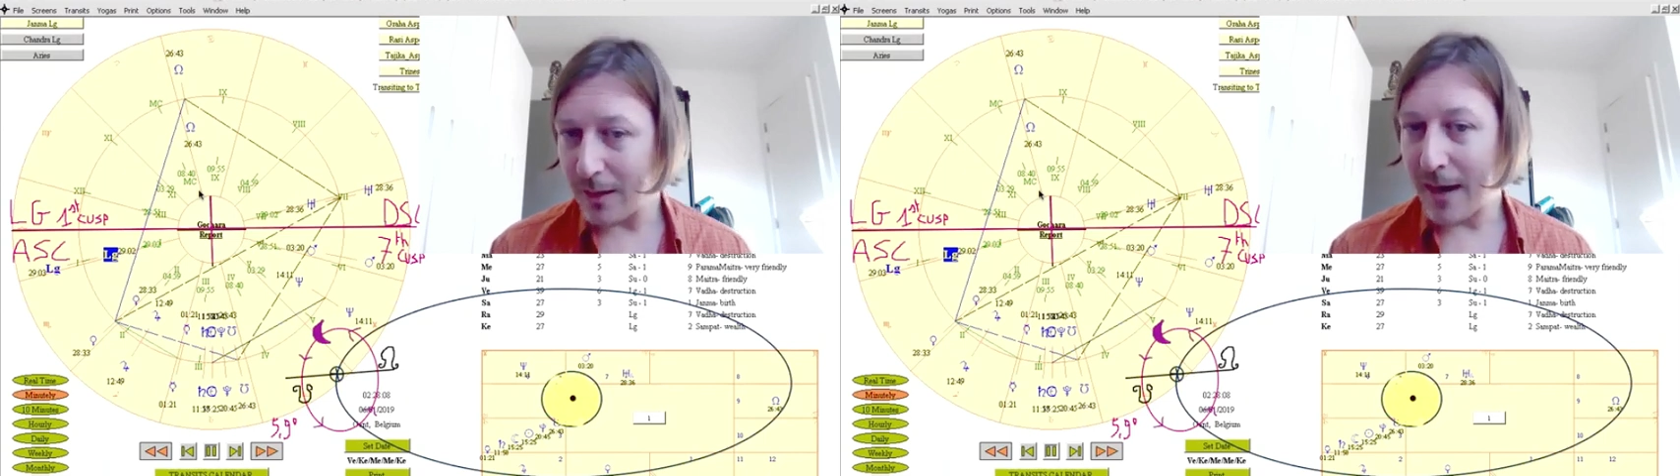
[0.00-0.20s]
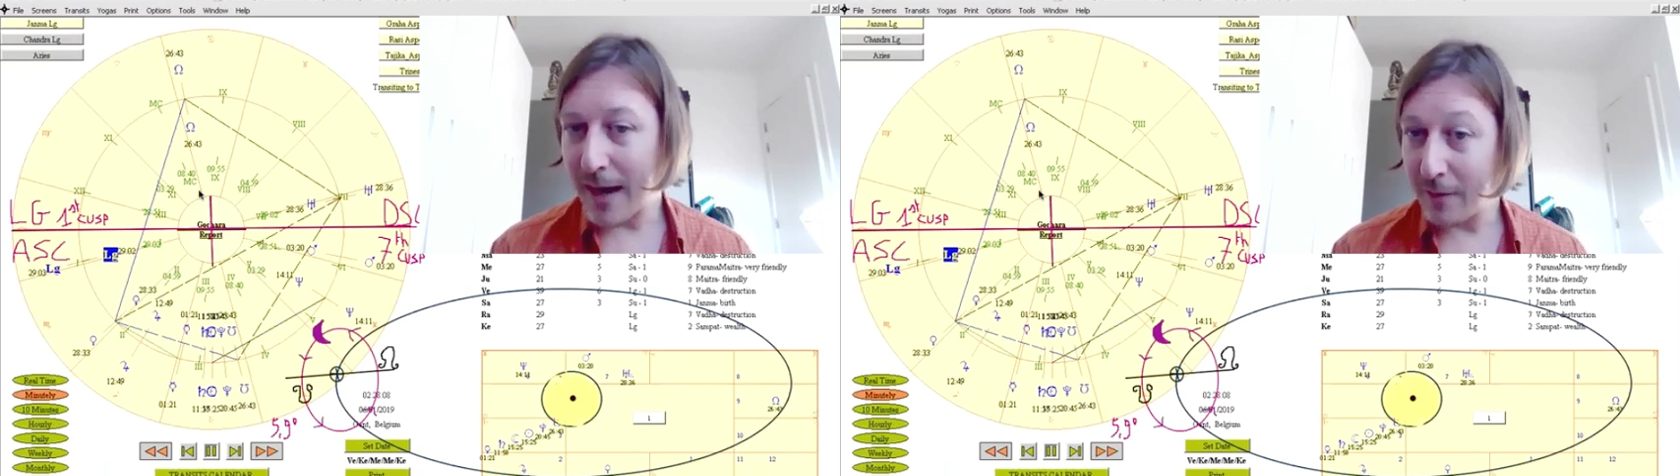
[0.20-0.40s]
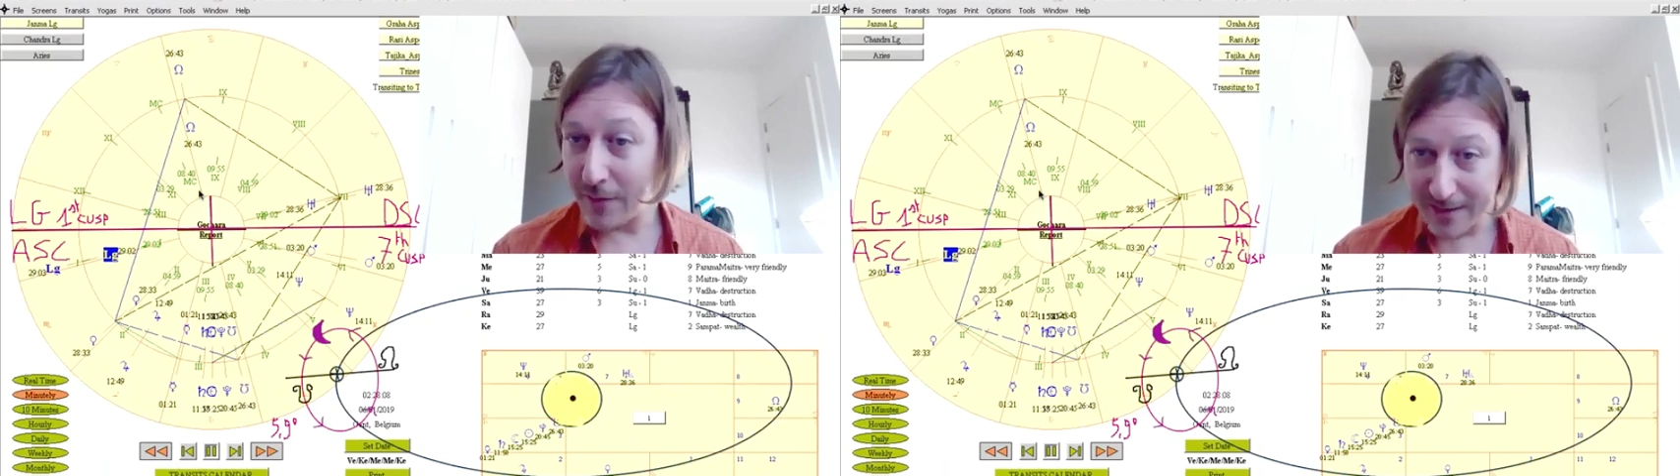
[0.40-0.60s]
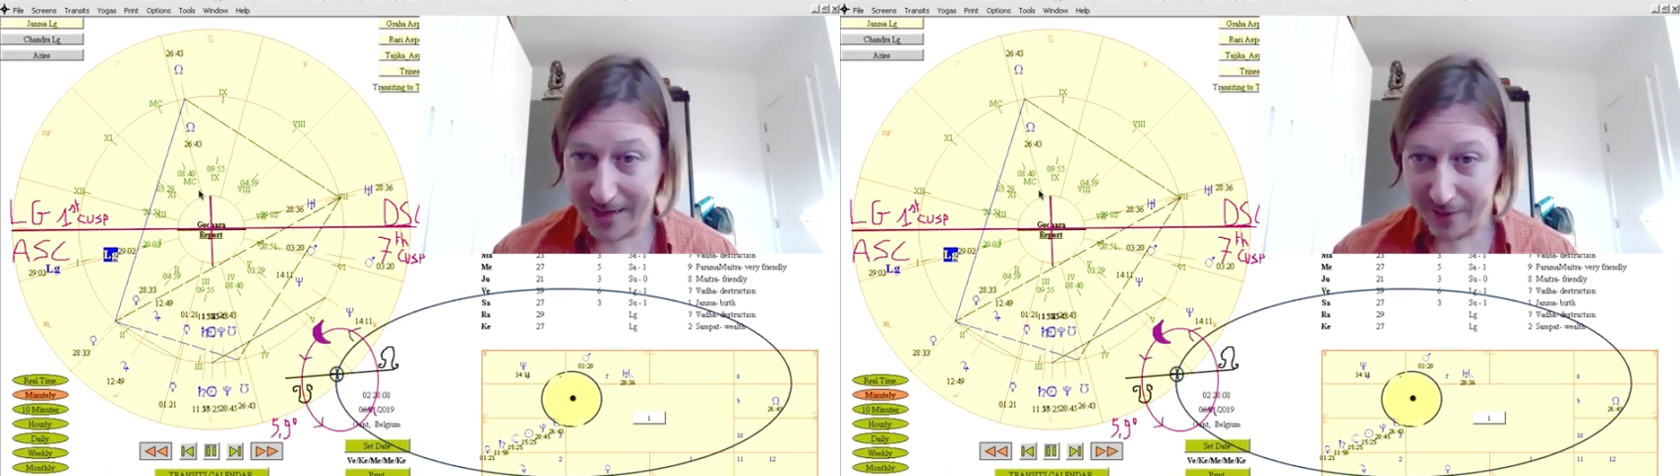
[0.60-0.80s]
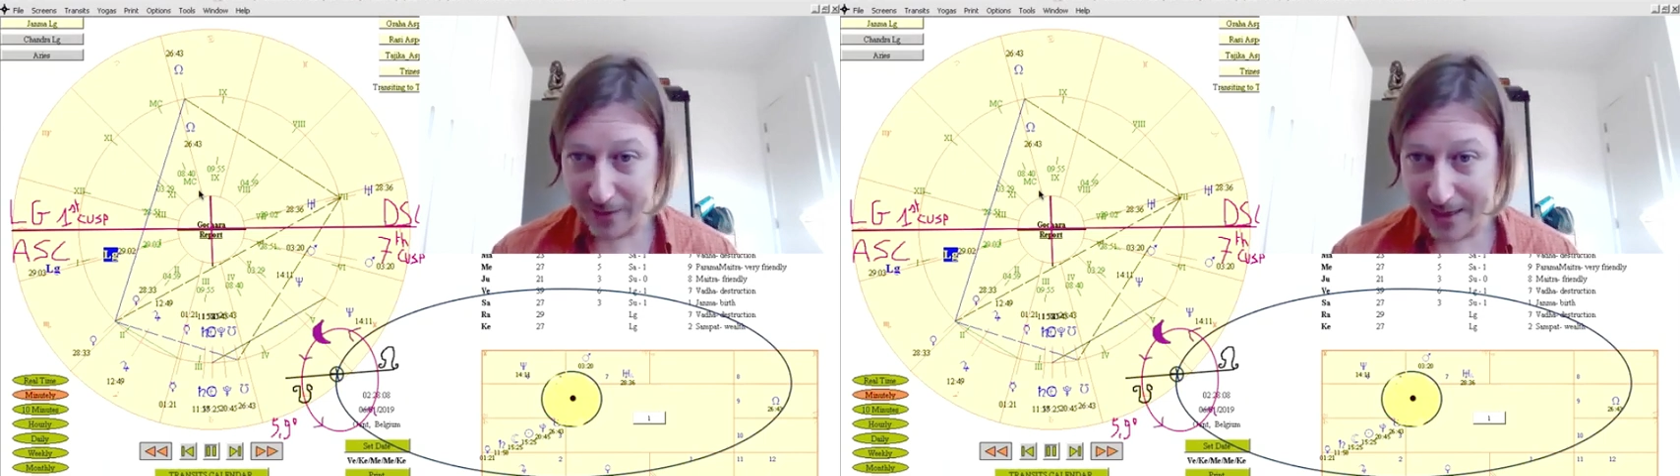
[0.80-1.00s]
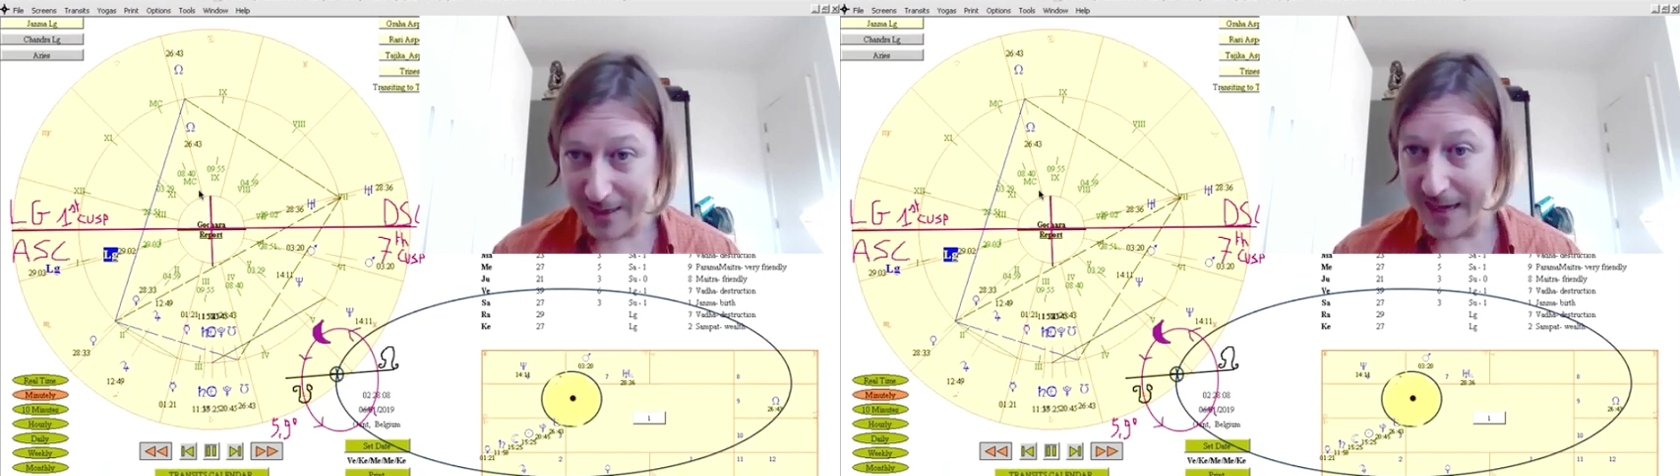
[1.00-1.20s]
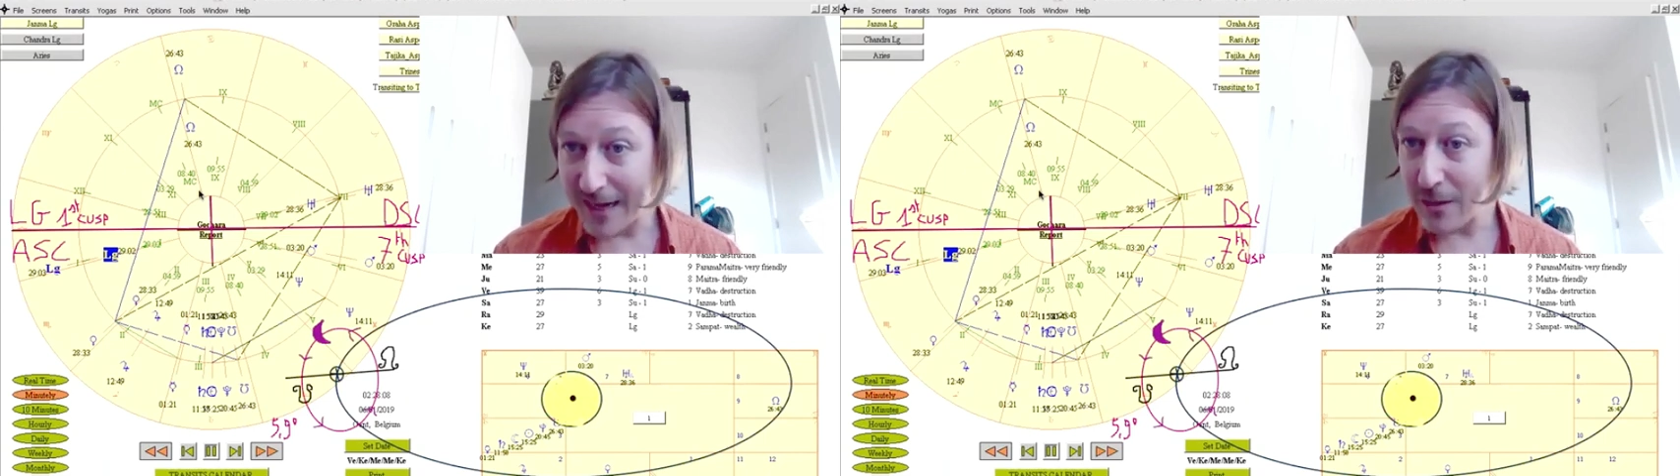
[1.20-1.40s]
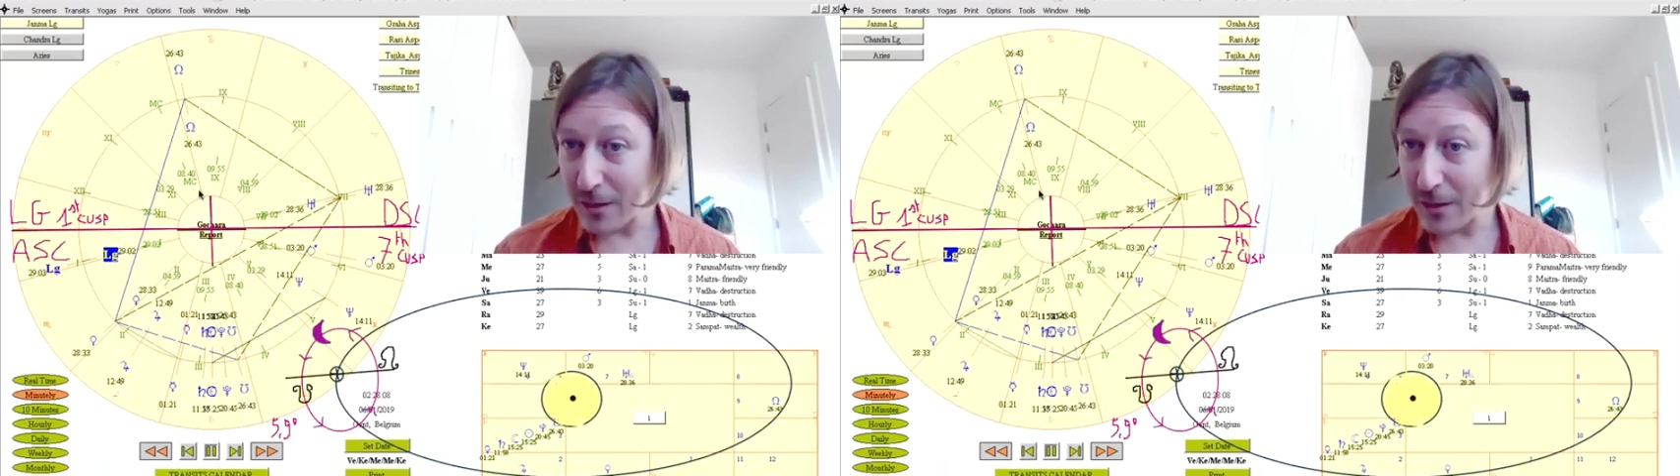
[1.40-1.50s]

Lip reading: line of the devas and get